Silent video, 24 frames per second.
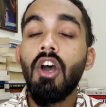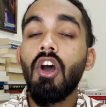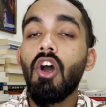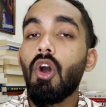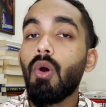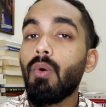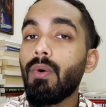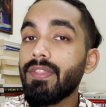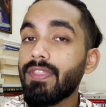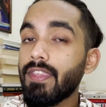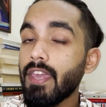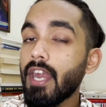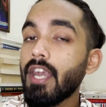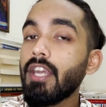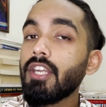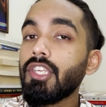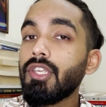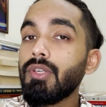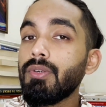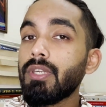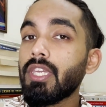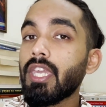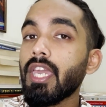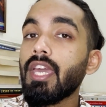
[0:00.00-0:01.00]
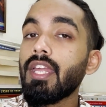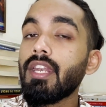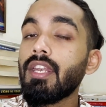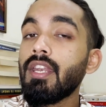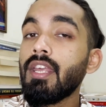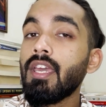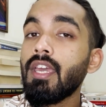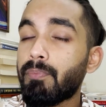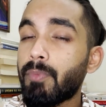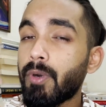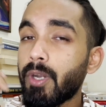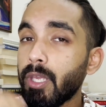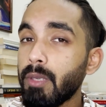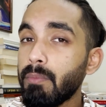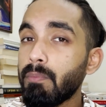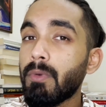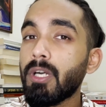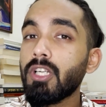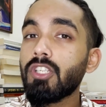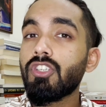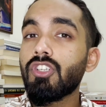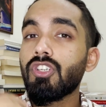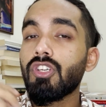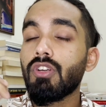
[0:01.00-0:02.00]
Over there, you can pretty
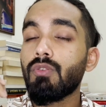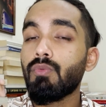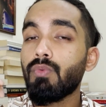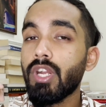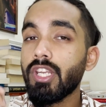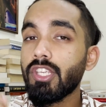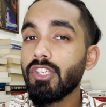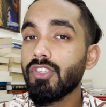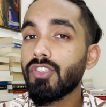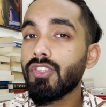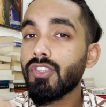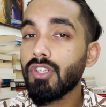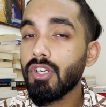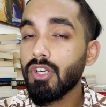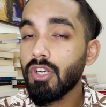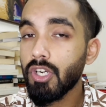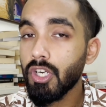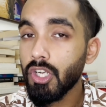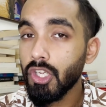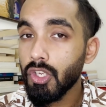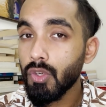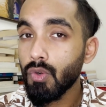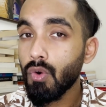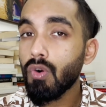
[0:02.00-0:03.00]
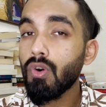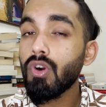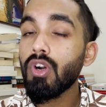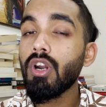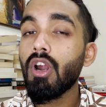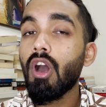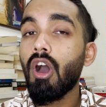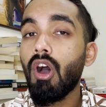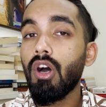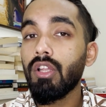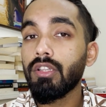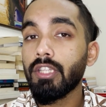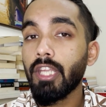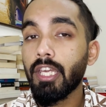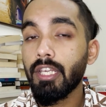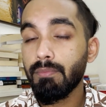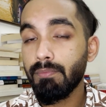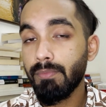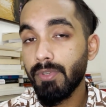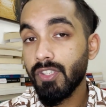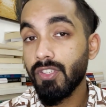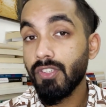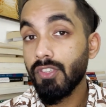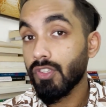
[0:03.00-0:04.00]
much register your online
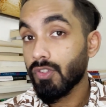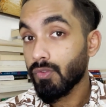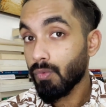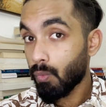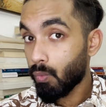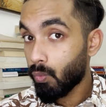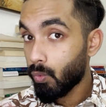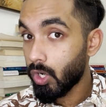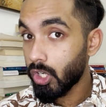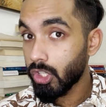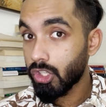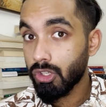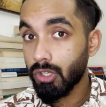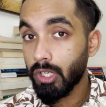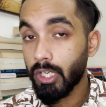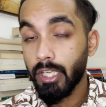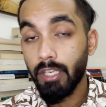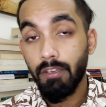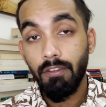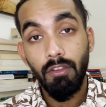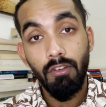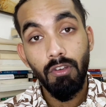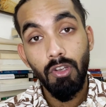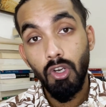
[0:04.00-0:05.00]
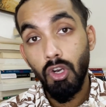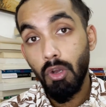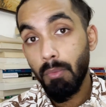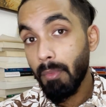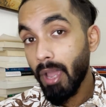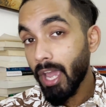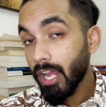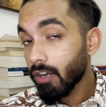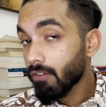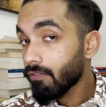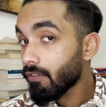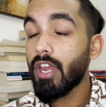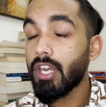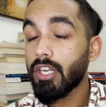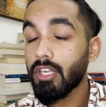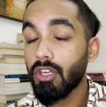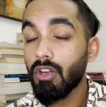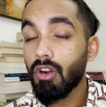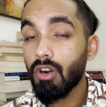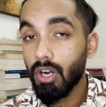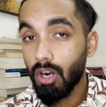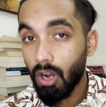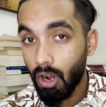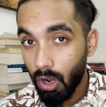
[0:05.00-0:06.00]
business virtually. No matter where
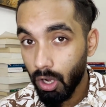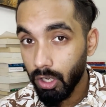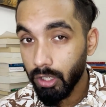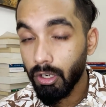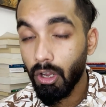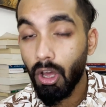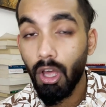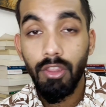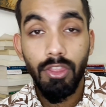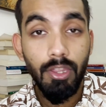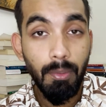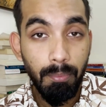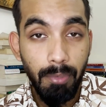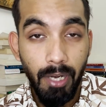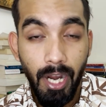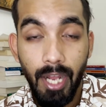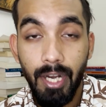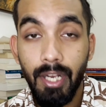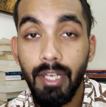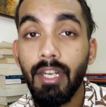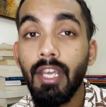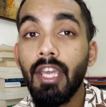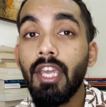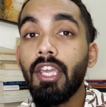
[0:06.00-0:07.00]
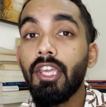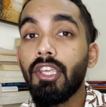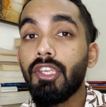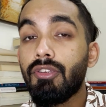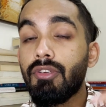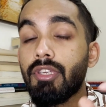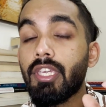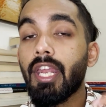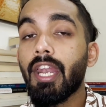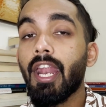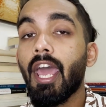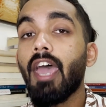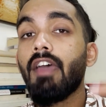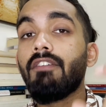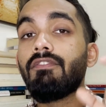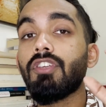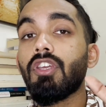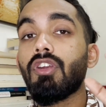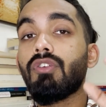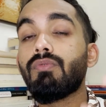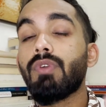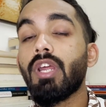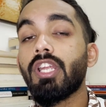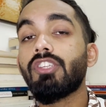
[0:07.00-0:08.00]
you're on the planet, you can have
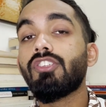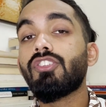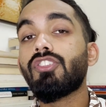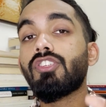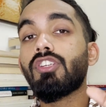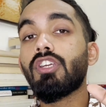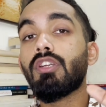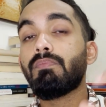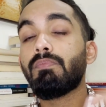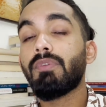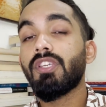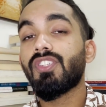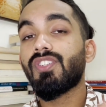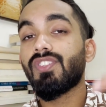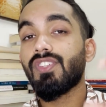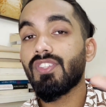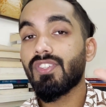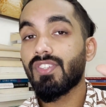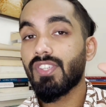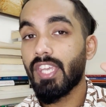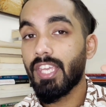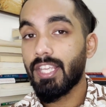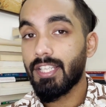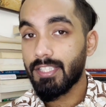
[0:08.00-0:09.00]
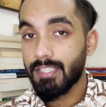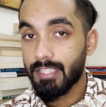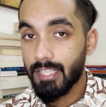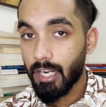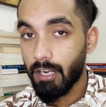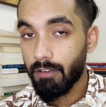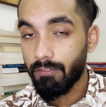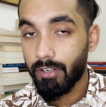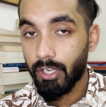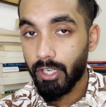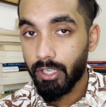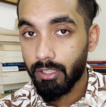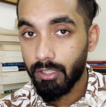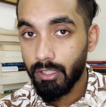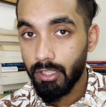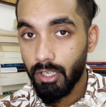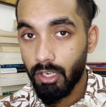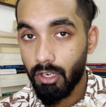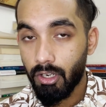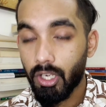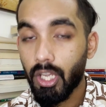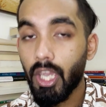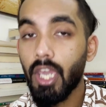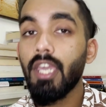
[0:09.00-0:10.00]
your registered business in Delaware,
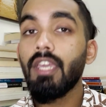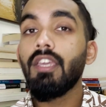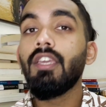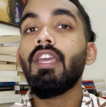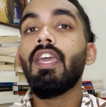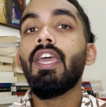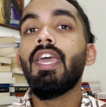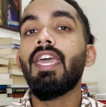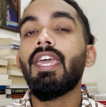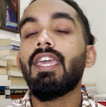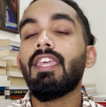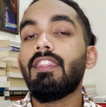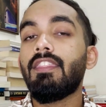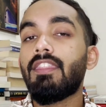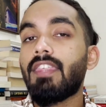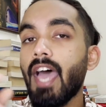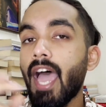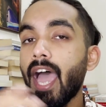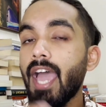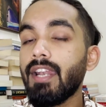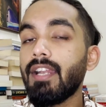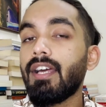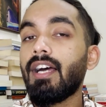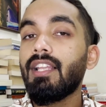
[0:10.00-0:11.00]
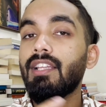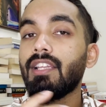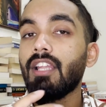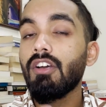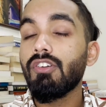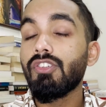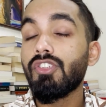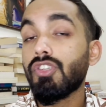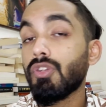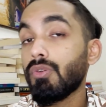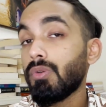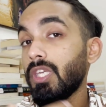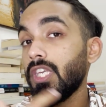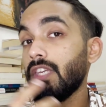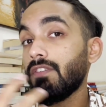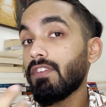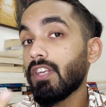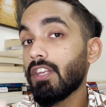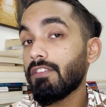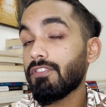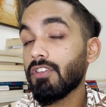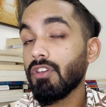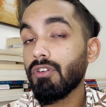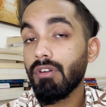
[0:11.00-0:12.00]
okay? That allows you, even
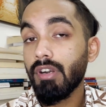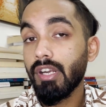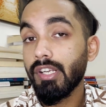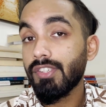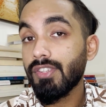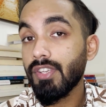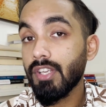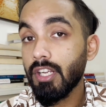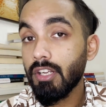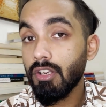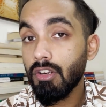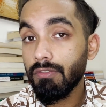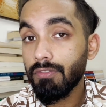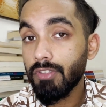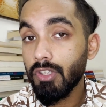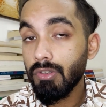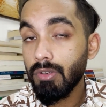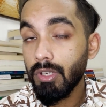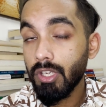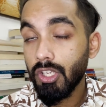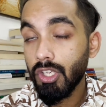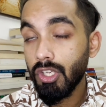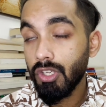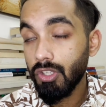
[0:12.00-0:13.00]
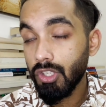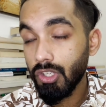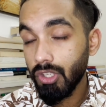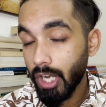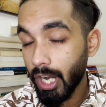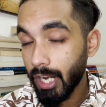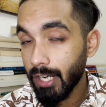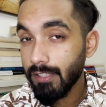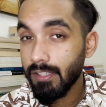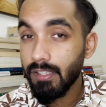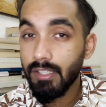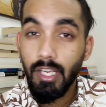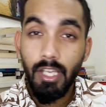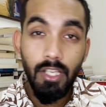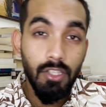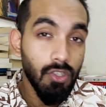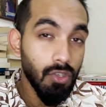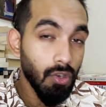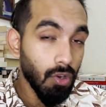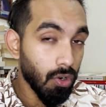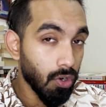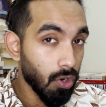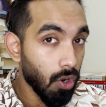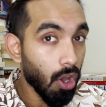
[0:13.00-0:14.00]
if you're a resident of United States,
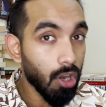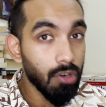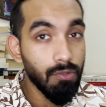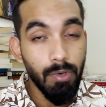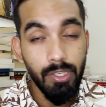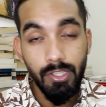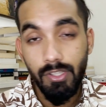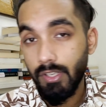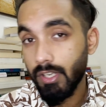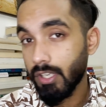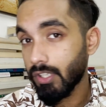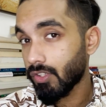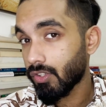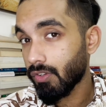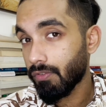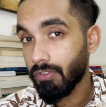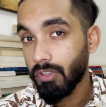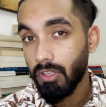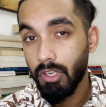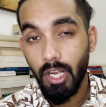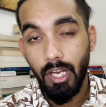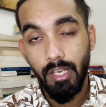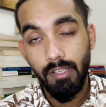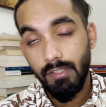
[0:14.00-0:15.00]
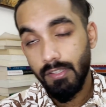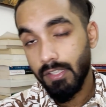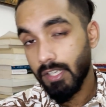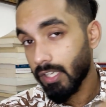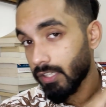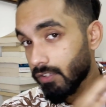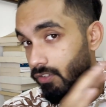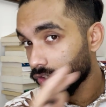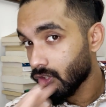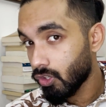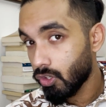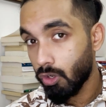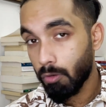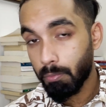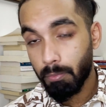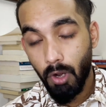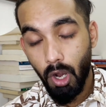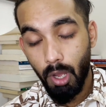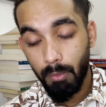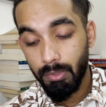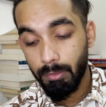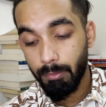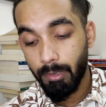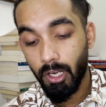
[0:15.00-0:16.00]
non-residents of United States, no
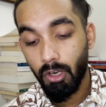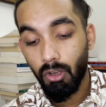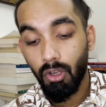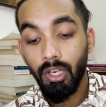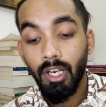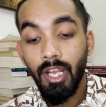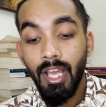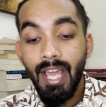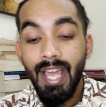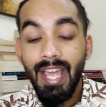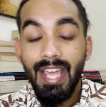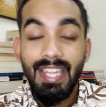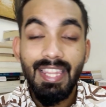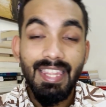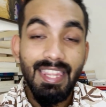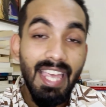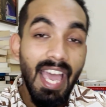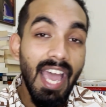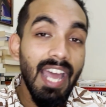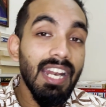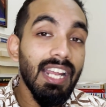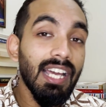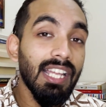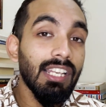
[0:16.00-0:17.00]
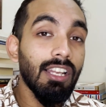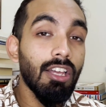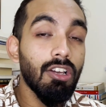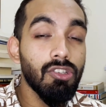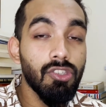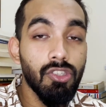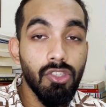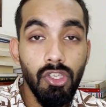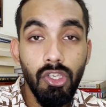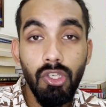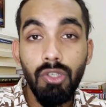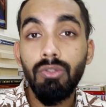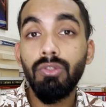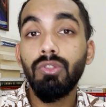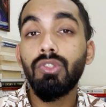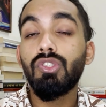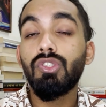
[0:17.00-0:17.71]
problem at all. That allows you